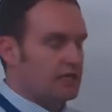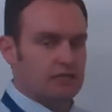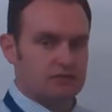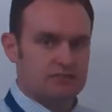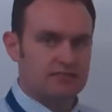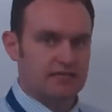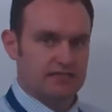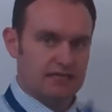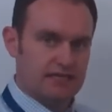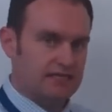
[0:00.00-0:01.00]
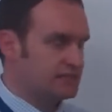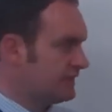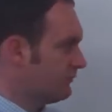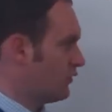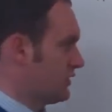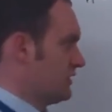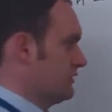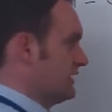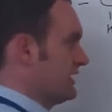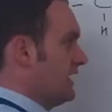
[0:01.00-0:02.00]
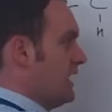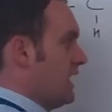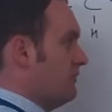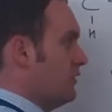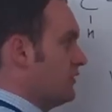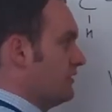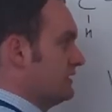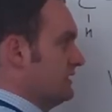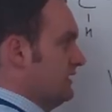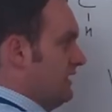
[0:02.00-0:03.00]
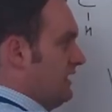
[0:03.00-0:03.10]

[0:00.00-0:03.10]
Now, as I said, in the exam question it'll say ammonia is